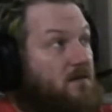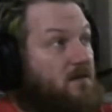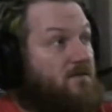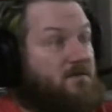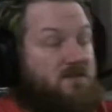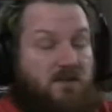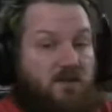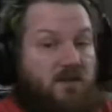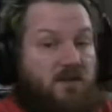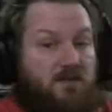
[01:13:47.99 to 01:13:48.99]
of a
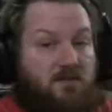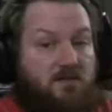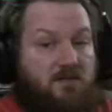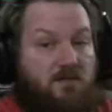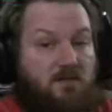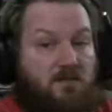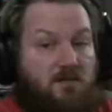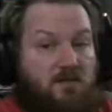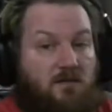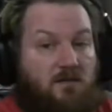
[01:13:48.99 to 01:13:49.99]
series
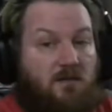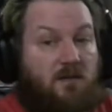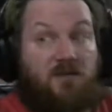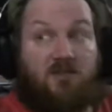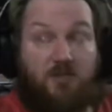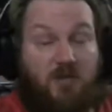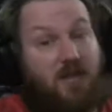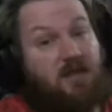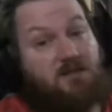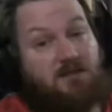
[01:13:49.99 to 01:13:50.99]
in 2
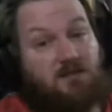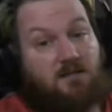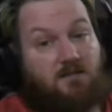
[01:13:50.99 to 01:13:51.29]
days.